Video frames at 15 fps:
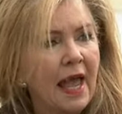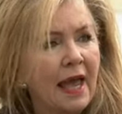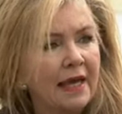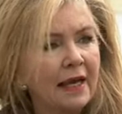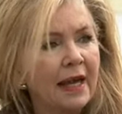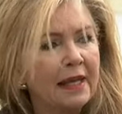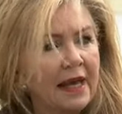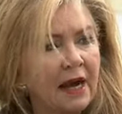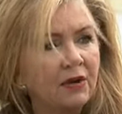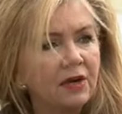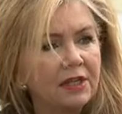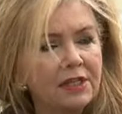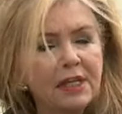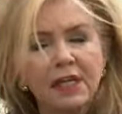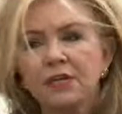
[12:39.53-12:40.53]
and I
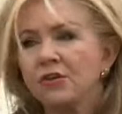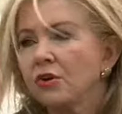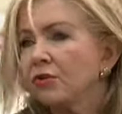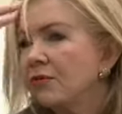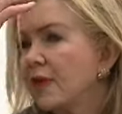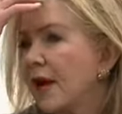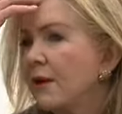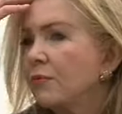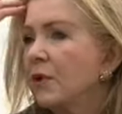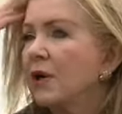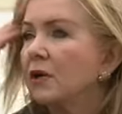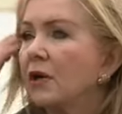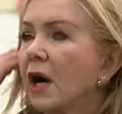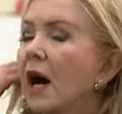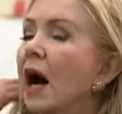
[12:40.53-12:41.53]
guarantee you they
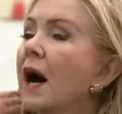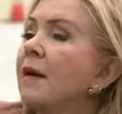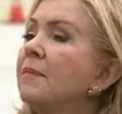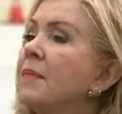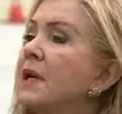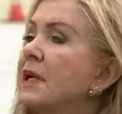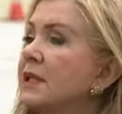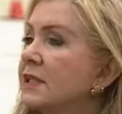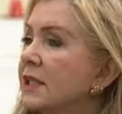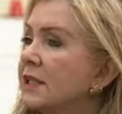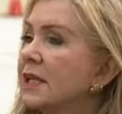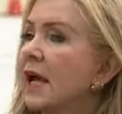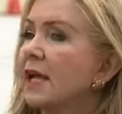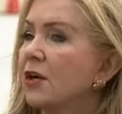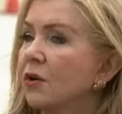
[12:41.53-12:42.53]
will come to
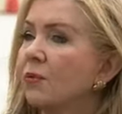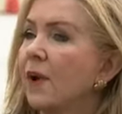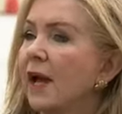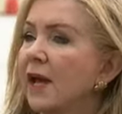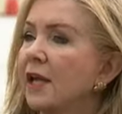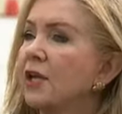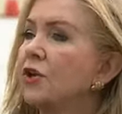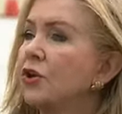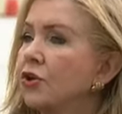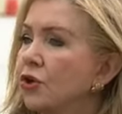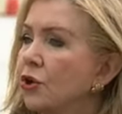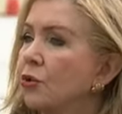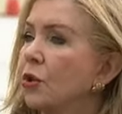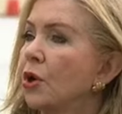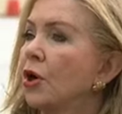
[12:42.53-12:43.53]
take away
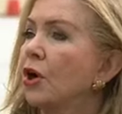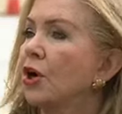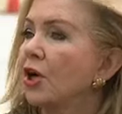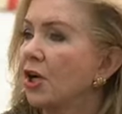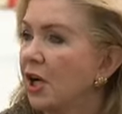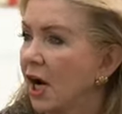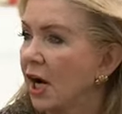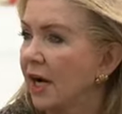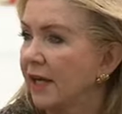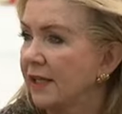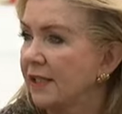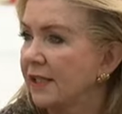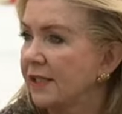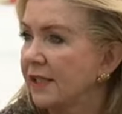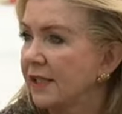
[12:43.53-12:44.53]
your
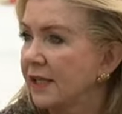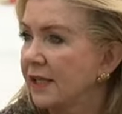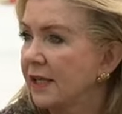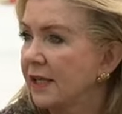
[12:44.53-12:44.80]
guns.